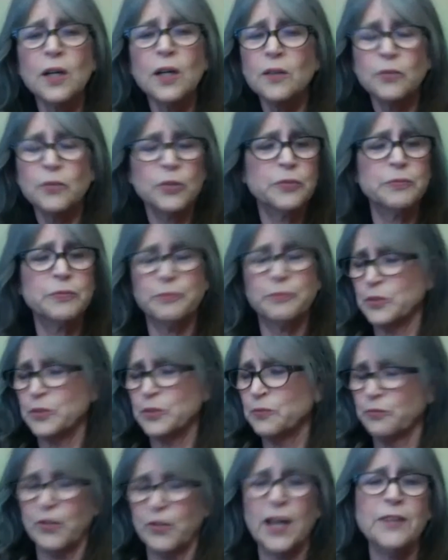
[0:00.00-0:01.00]
for
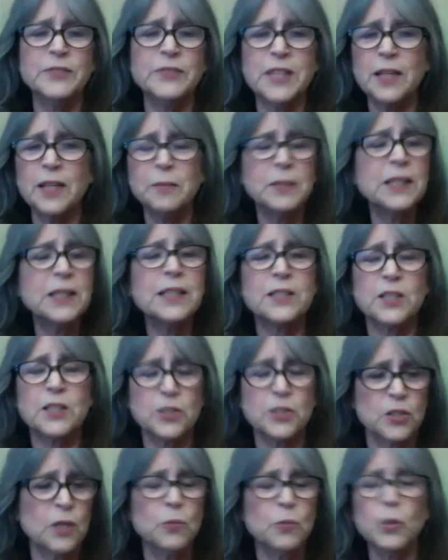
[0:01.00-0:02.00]
5-10 minutes,
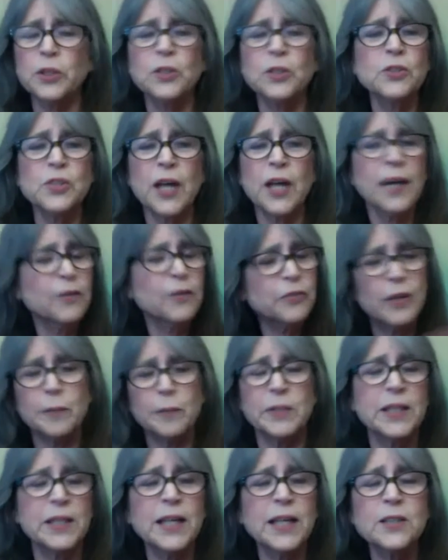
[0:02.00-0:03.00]
and work your
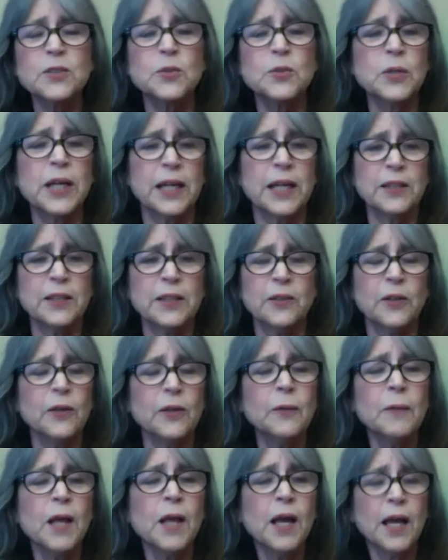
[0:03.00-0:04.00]
diaphragm, and that's great.
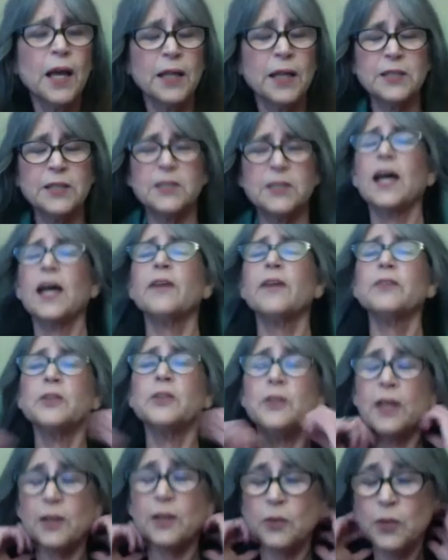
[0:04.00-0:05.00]
It doesn't have,
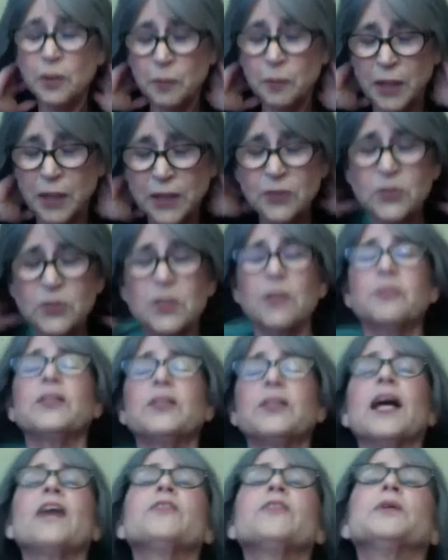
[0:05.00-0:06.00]
you can make yourself
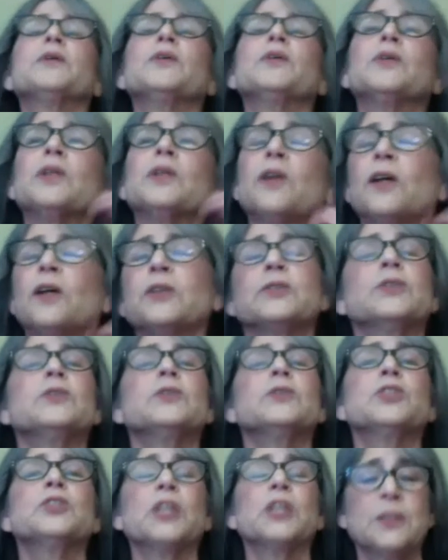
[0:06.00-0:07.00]
laugh, but you can
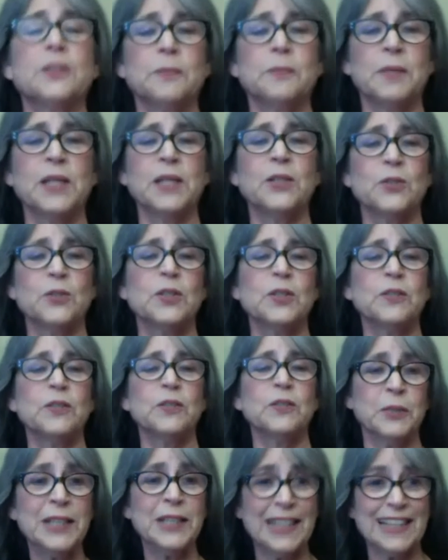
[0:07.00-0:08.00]
also just make yourself
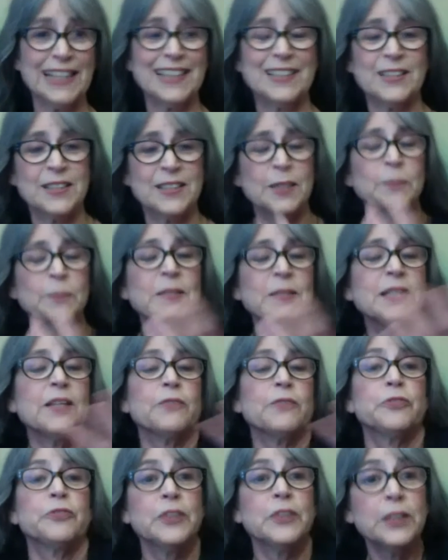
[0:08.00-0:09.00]
breathe to something
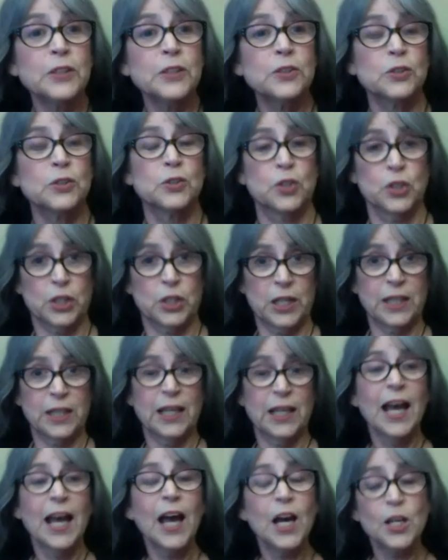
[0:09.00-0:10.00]
that feels good.
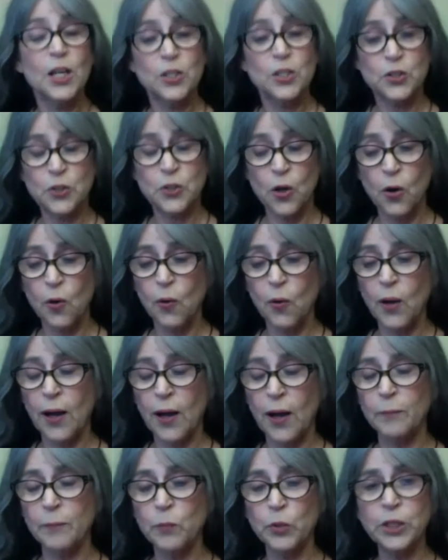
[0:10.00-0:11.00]
So
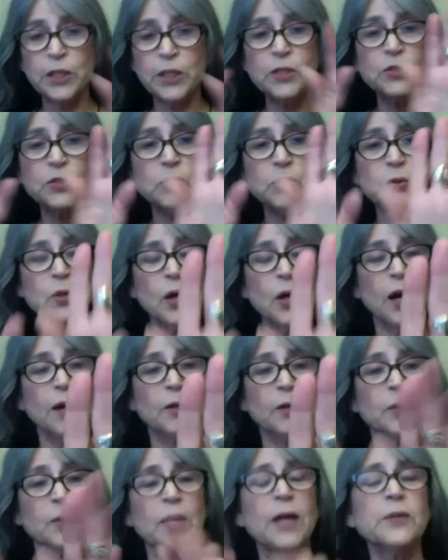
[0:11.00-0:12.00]
we're going to do
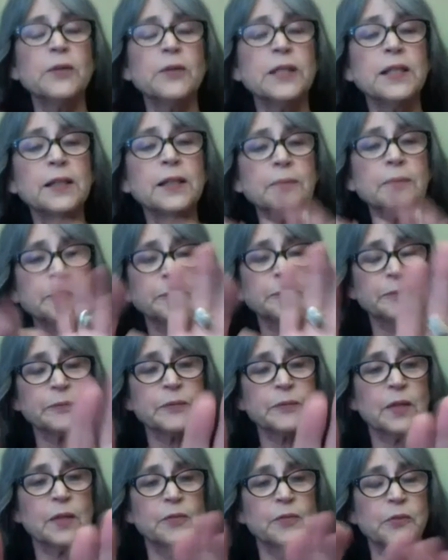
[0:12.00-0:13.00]
our grounding.
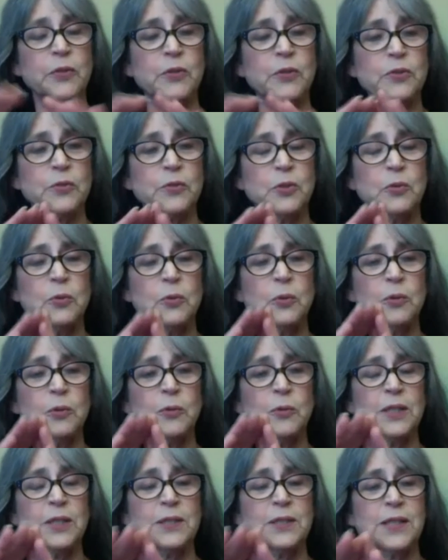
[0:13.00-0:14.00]
For those of you who weren't
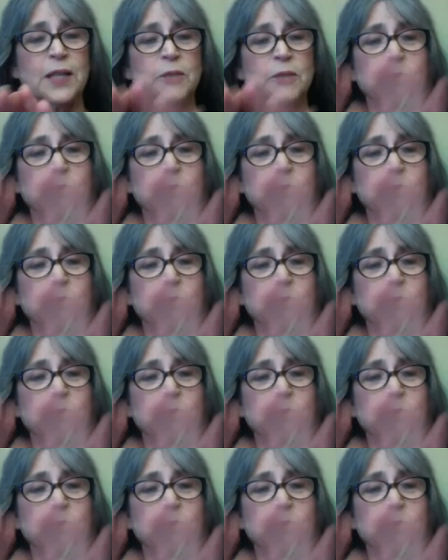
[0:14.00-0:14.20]
with us last